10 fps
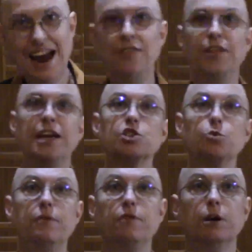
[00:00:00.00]
and the next
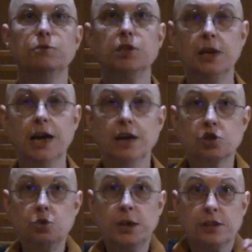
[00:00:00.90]
wave comes in.
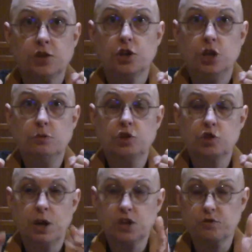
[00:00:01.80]
So you get this acute
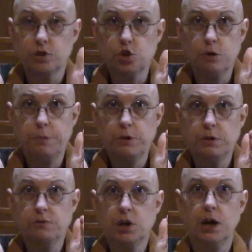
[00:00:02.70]
stress for a short period
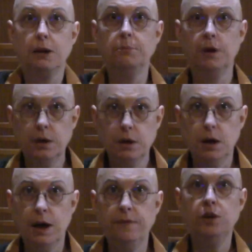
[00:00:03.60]
of time,
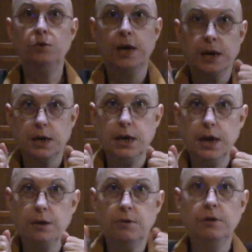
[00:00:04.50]
and then you get it
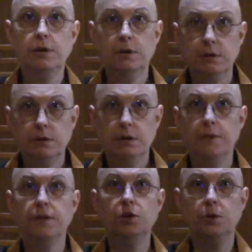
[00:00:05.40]
again,
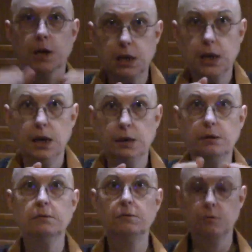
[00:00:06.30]
and then you get it again,
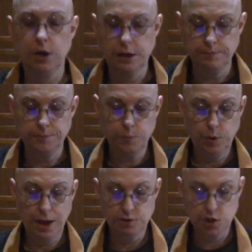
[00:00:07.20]
right? We
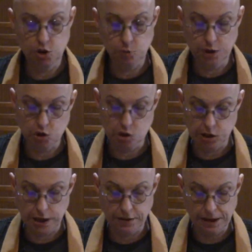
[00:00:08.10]
have situations
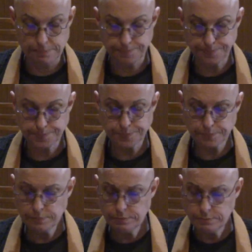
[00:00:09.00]
like that.
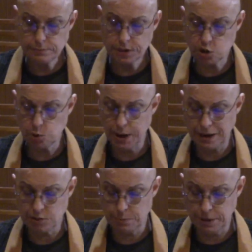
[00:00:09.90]
So we
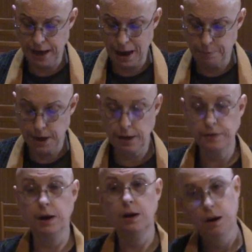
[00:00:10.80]
have something happening, and then,